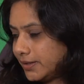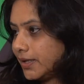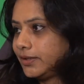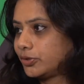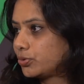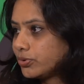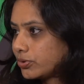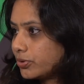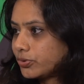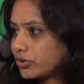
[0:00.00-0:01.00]
These are the two
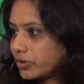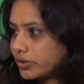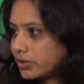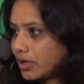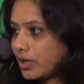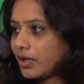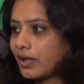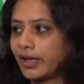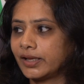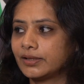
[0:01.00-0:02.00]
solutions
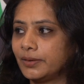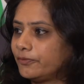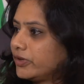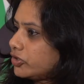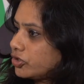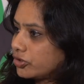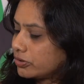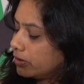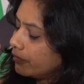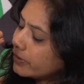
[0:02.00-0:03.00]
right. ekdam which,
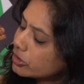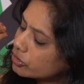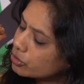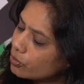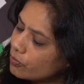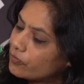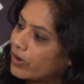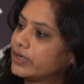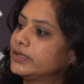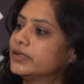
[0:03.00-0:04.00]
which do
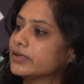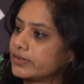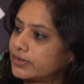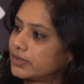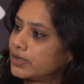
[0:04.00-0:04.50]
wonders.